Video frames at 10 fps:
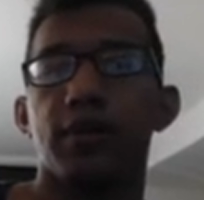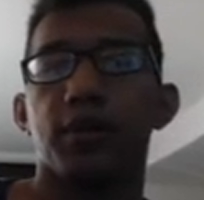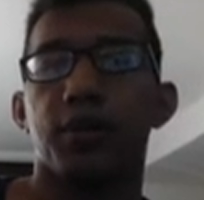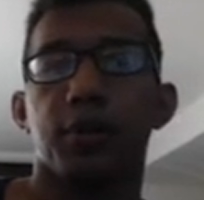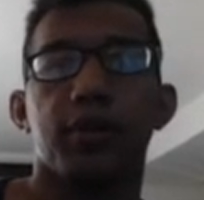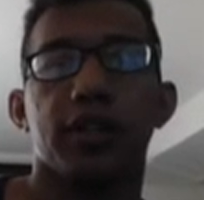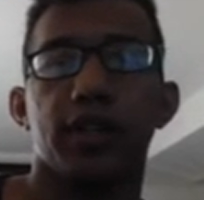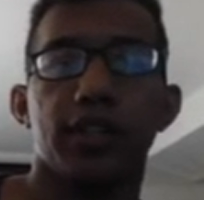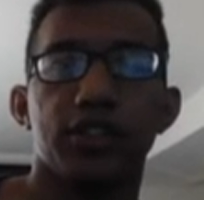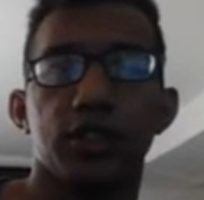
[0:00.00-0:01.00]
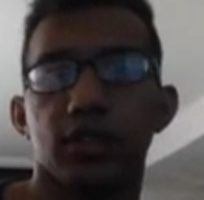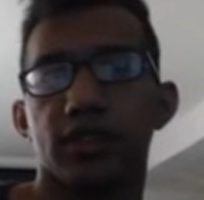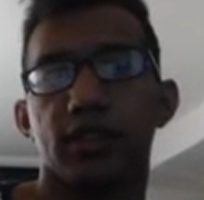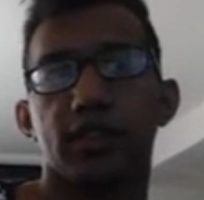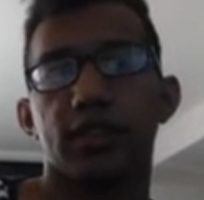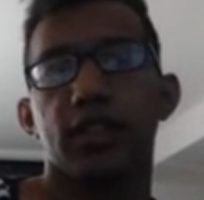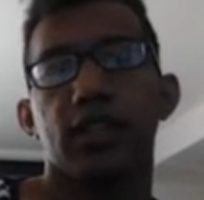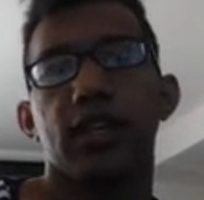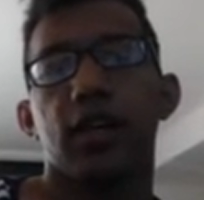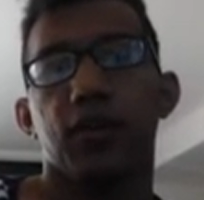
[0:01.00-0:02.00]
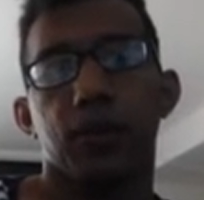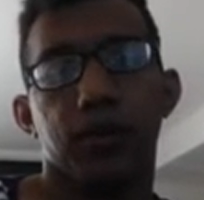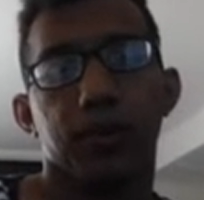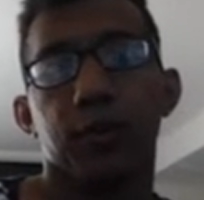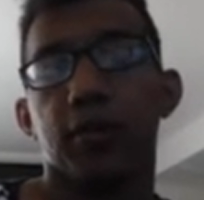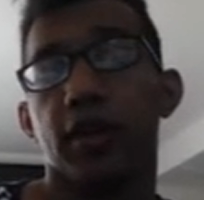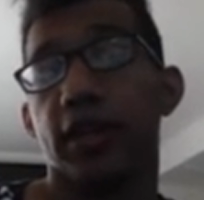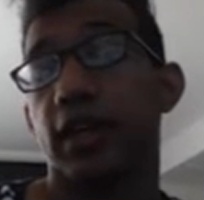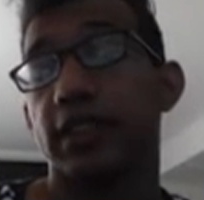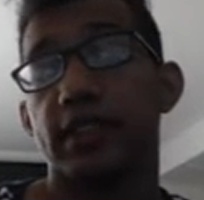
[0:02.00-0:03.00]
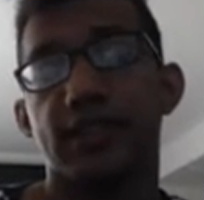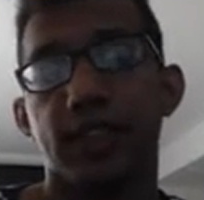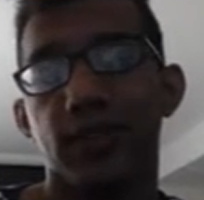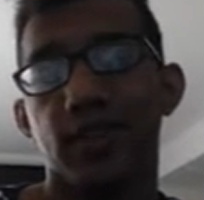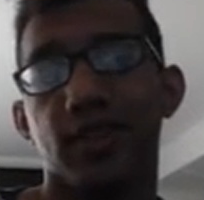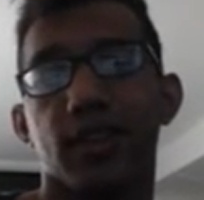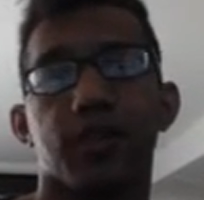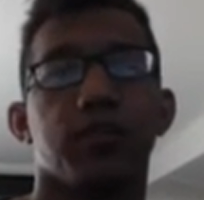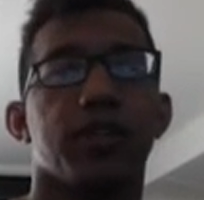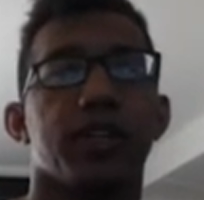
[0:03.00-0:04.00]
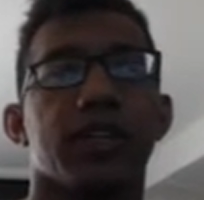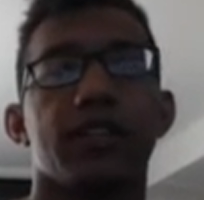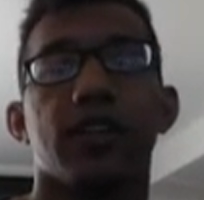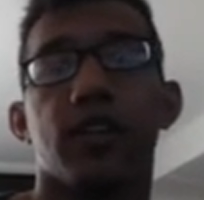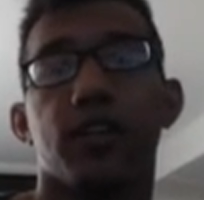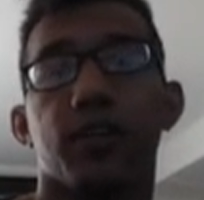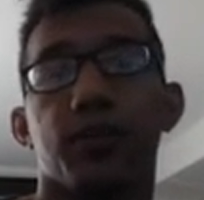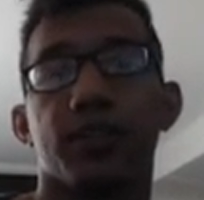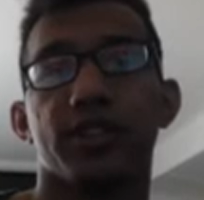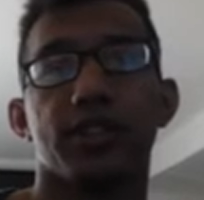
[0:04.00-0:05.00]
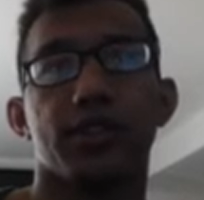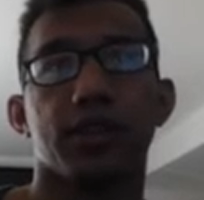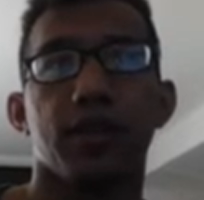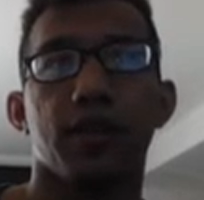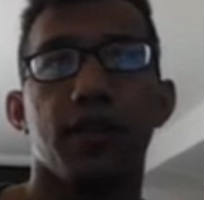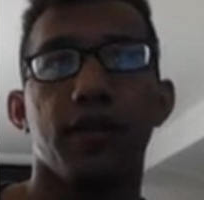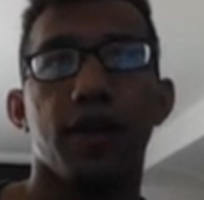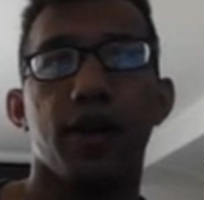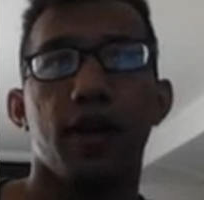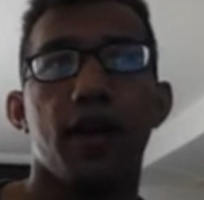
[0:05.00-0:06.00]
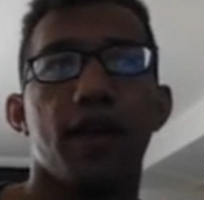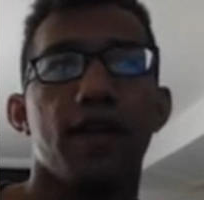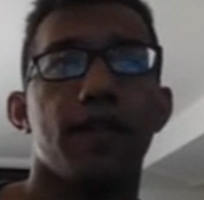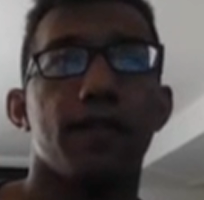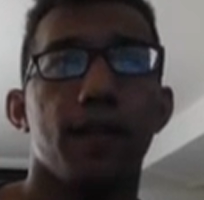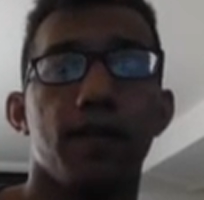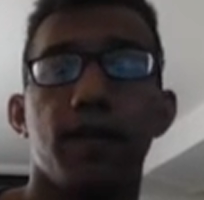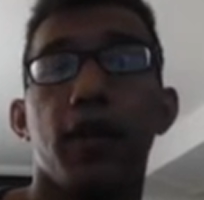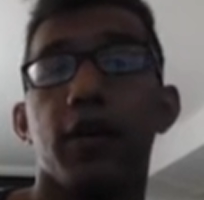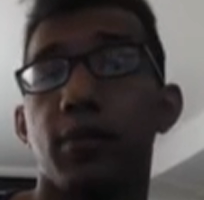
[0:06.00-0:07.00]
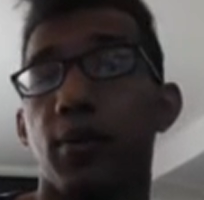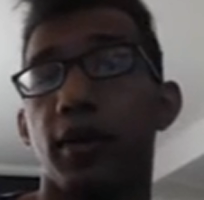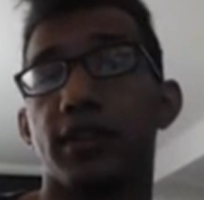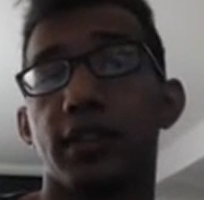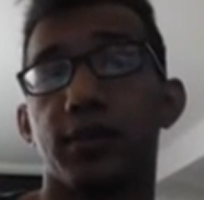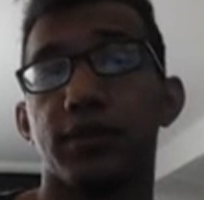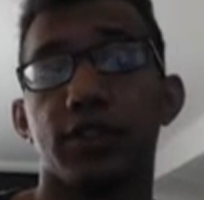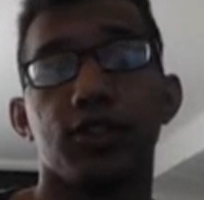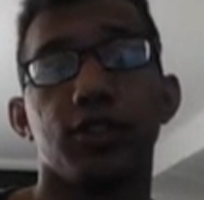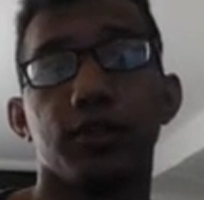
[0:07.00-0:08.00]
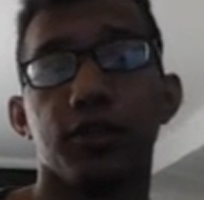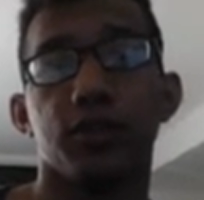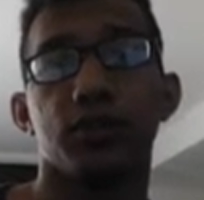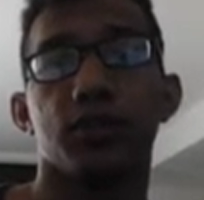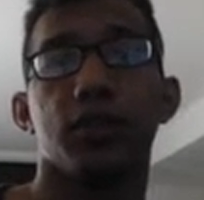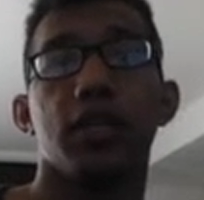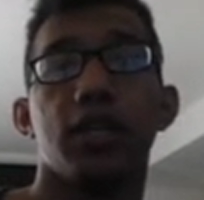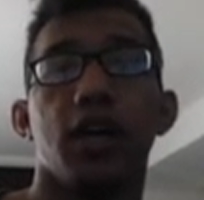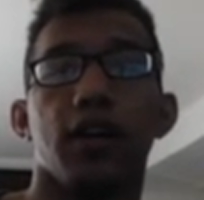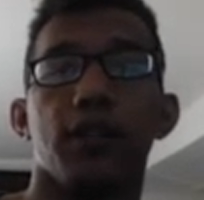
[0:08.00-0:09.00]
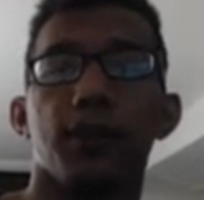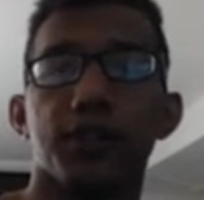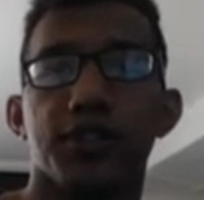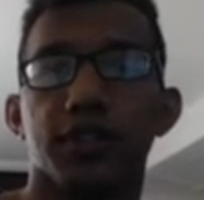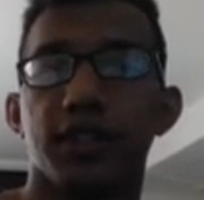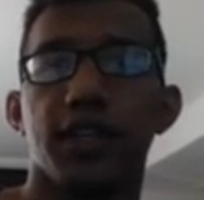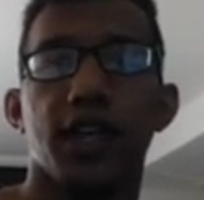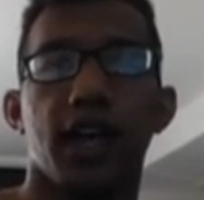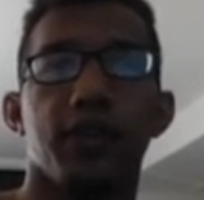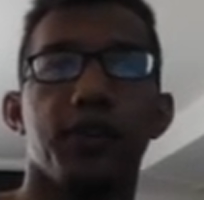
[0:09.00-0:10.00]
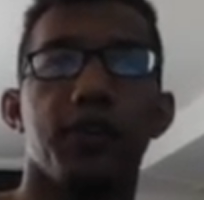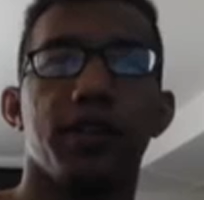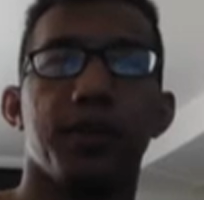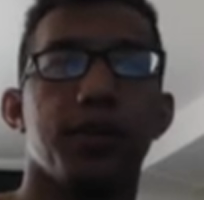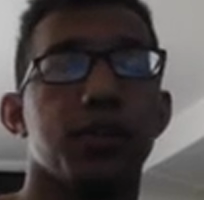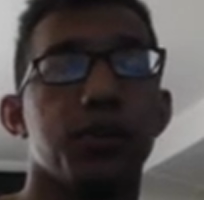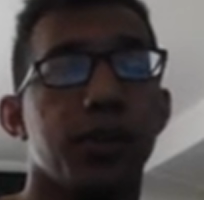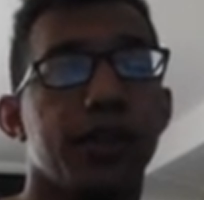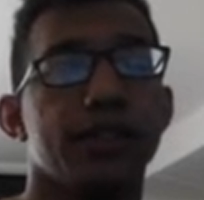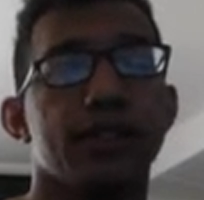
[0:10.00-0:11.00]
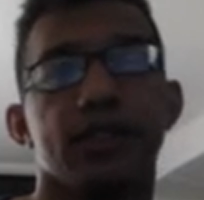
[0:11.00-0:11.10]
when you're playing against hooks or when you're playing against stealth, bringing this card in was very important, and it was extremely useful. Unfortunately, I only played the mirror twice,